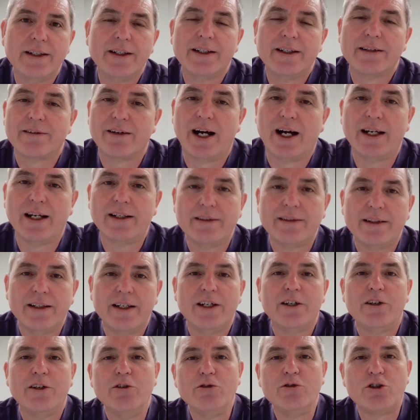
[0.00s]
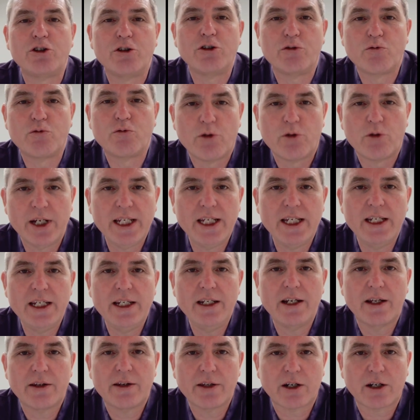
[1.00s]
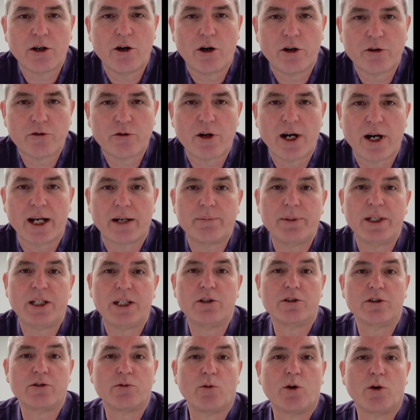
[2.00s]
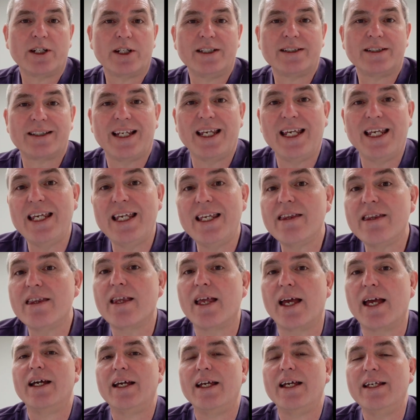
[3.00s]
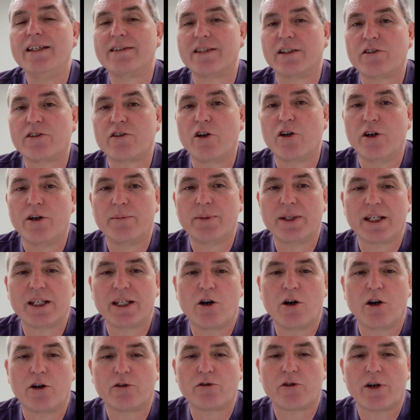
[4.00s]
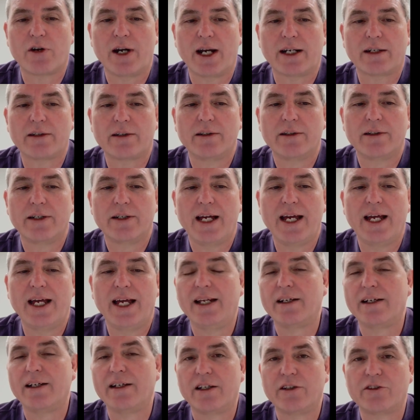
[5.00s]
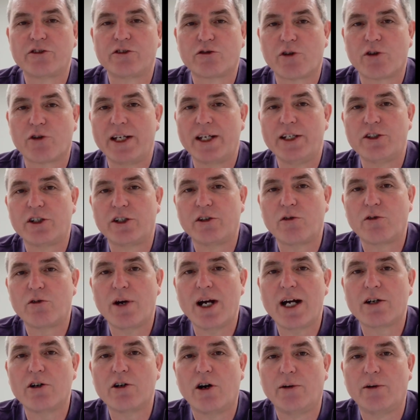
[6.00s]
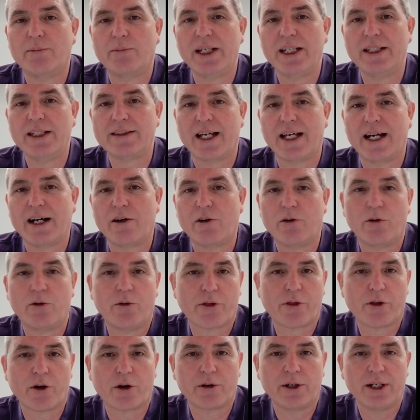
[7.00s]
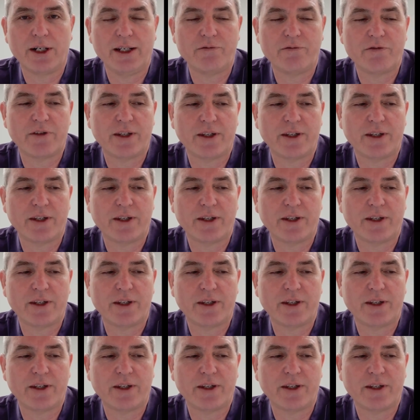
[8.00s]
right? You should read the contract because what is in there is a term of the contract. And Lestrange and Graucob is our authority for